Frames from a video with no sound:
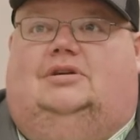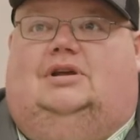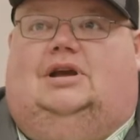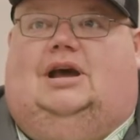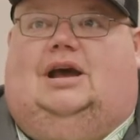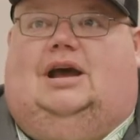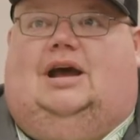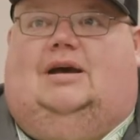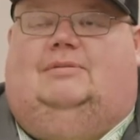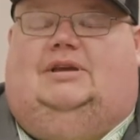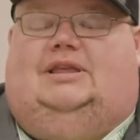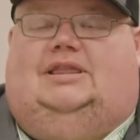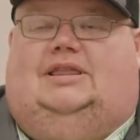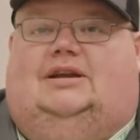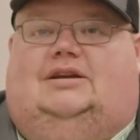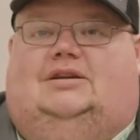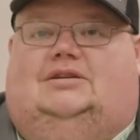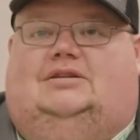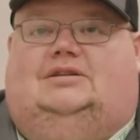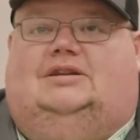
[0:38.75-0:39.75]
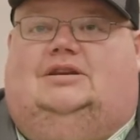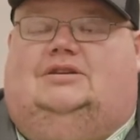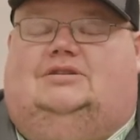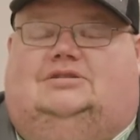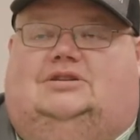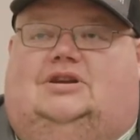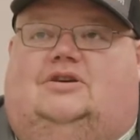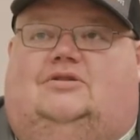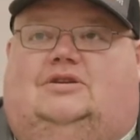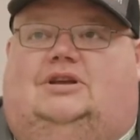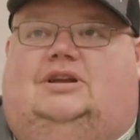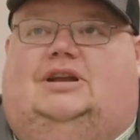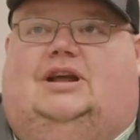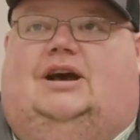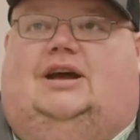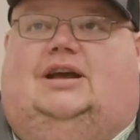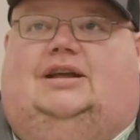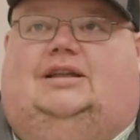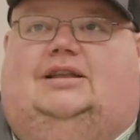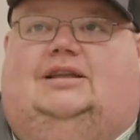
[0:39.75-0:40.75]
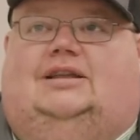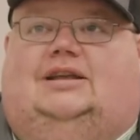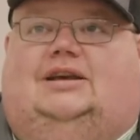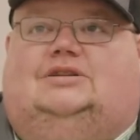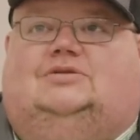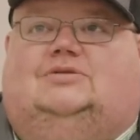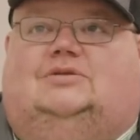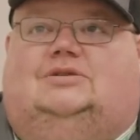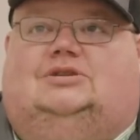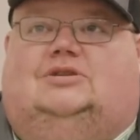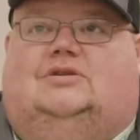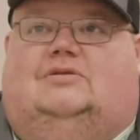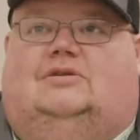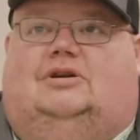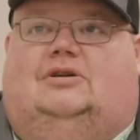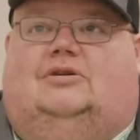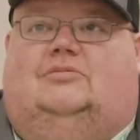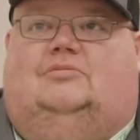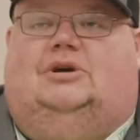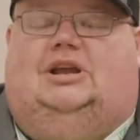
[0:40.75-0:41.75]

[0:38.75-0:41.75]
I mean, there's no denying that that's what's going on.